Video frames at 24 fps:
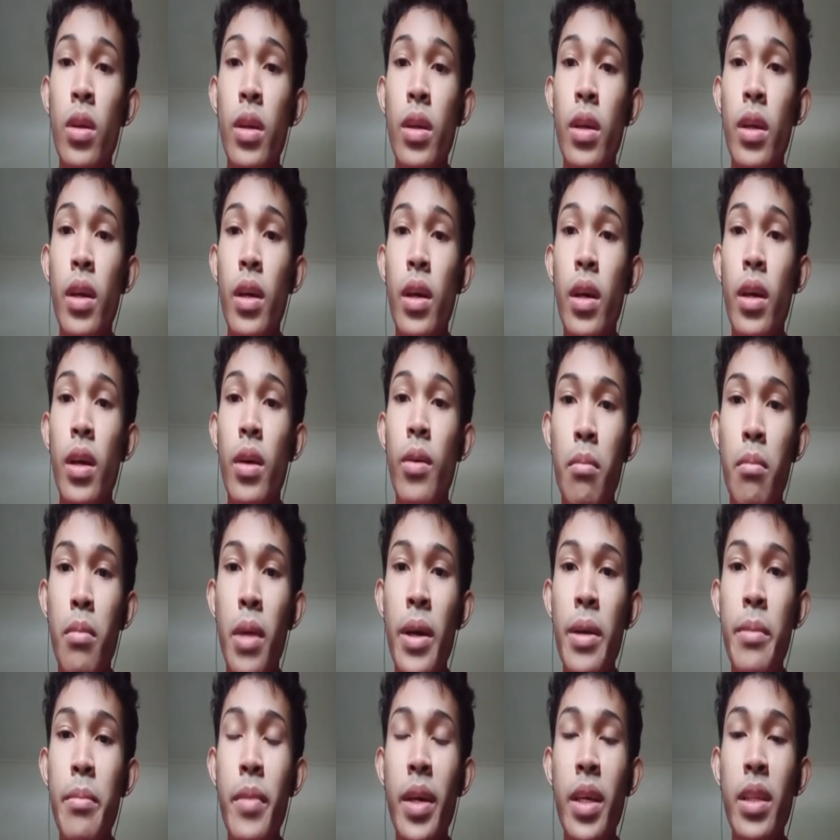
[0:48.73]
Okay,
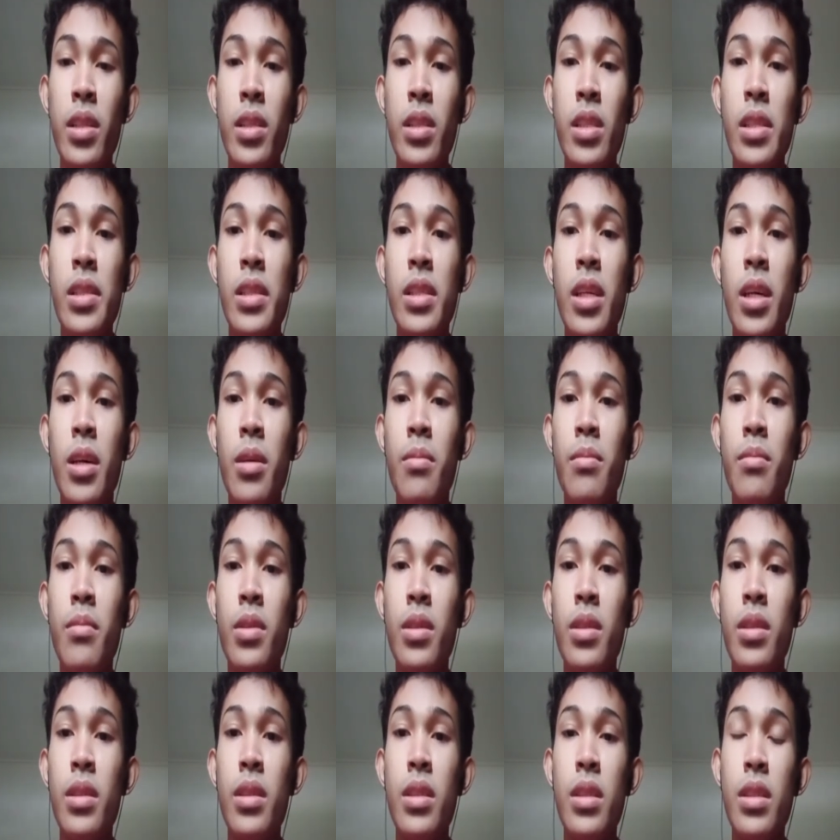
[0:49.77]
my metric
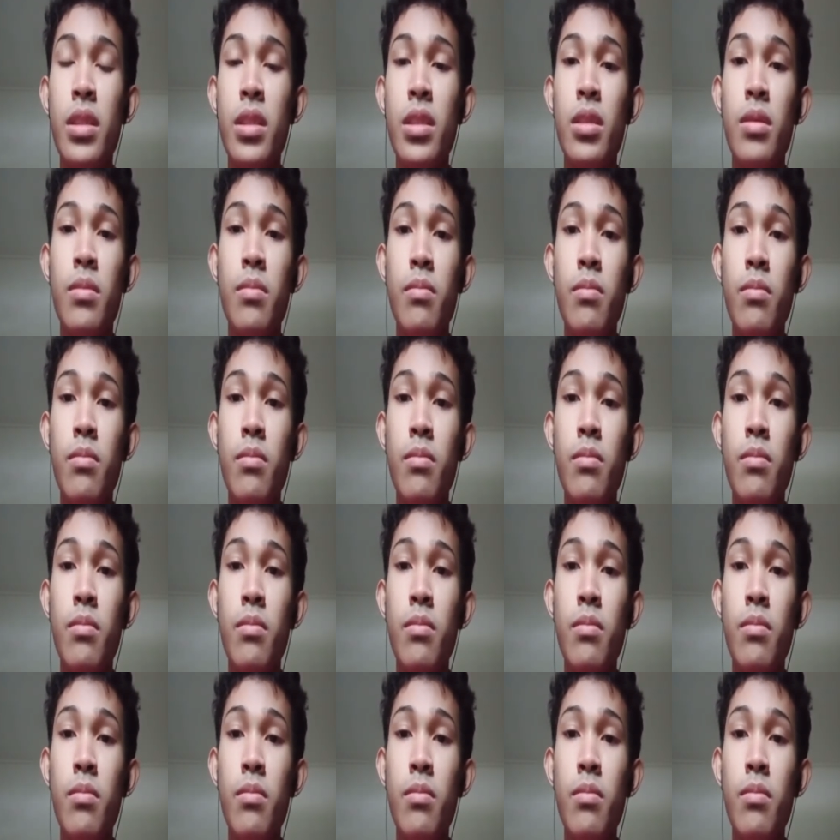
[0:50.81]
number is